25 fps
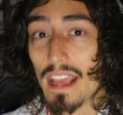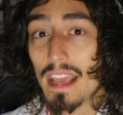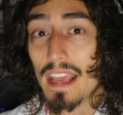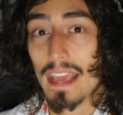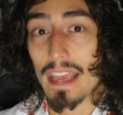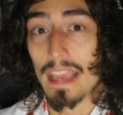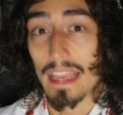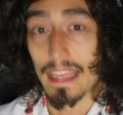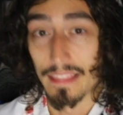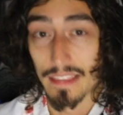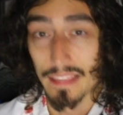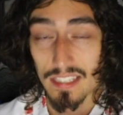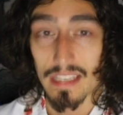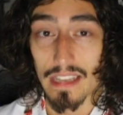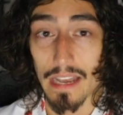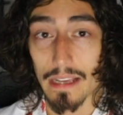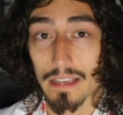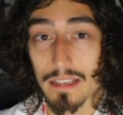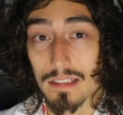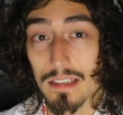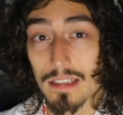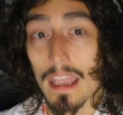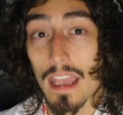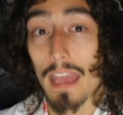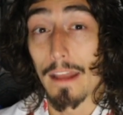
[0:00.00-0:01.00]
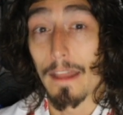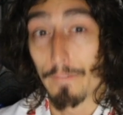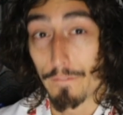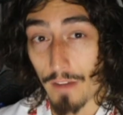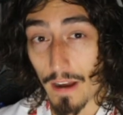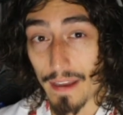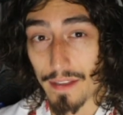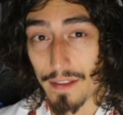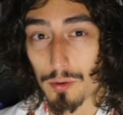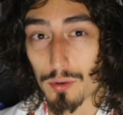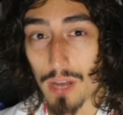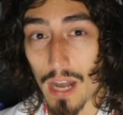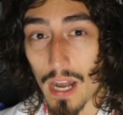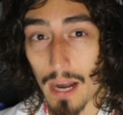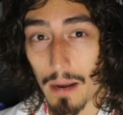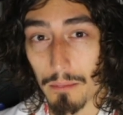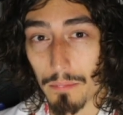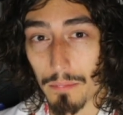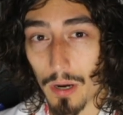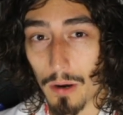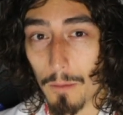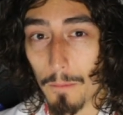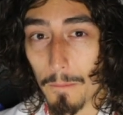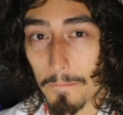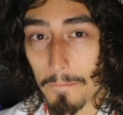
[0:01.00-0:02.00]
it in this next and final
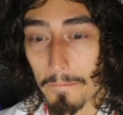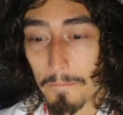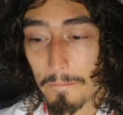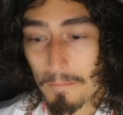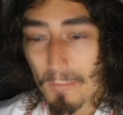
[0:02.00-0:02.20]
combo.